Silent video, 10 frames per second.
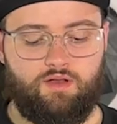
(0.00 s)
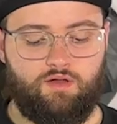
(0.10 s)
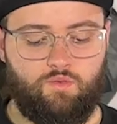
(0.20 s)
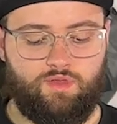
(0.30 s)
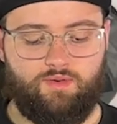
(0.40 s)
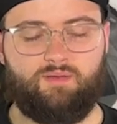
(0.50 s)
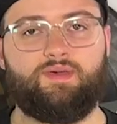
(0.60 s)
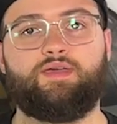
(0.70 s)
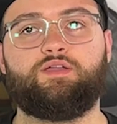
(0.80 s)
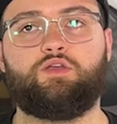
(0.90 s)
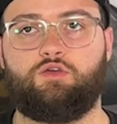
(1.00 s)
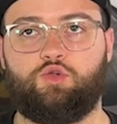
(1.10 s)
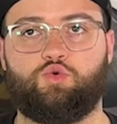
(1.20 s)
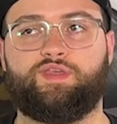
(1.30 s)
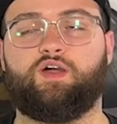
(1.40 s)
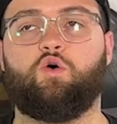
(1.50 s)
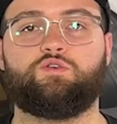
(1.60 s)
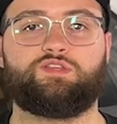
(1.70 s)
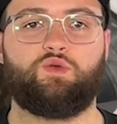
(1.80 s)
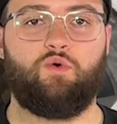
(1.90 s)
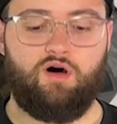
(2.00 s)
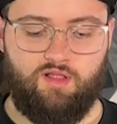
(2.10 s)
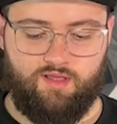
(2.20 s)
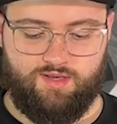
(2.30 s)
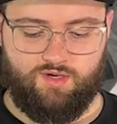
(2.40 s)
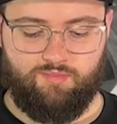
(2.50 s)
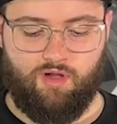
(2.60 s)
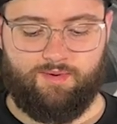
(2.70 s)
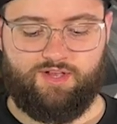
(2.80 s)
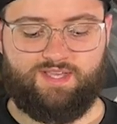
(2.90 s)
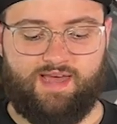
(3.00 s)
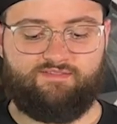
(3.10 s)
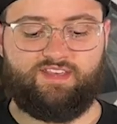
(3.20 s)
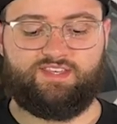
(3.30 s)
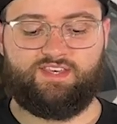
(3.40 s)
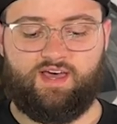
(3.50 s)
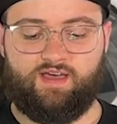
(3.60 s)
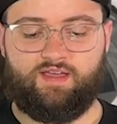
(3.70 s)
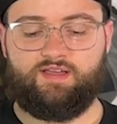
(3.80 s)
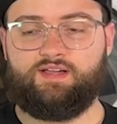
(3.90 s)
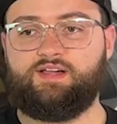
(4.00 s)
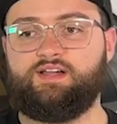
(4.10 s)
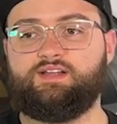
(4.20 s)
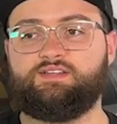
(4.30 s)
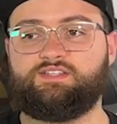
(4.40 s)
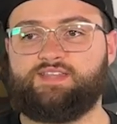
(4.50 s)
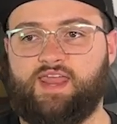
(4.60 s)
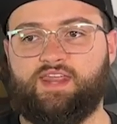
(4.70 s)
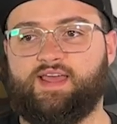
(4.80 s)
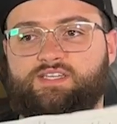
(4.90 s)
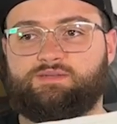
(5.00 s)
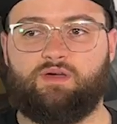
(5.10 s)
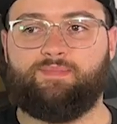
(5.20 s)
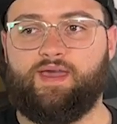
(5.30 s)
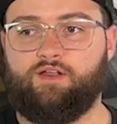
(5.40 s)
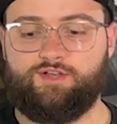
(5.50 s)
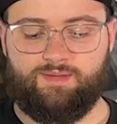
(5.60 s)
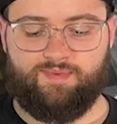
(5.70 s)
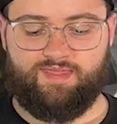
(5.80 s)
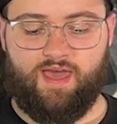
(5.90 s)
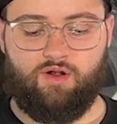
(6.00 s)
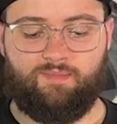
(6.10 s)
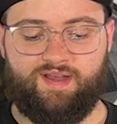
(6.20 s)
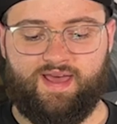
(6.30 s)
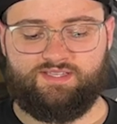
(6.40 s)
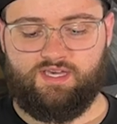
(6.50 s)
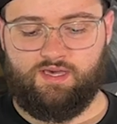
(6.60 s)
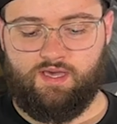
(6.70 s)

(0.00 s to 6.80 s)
Don't really want to be drilling holes in the wall, so I'll probably just have this standing next to my bed or something like that, or on my desk.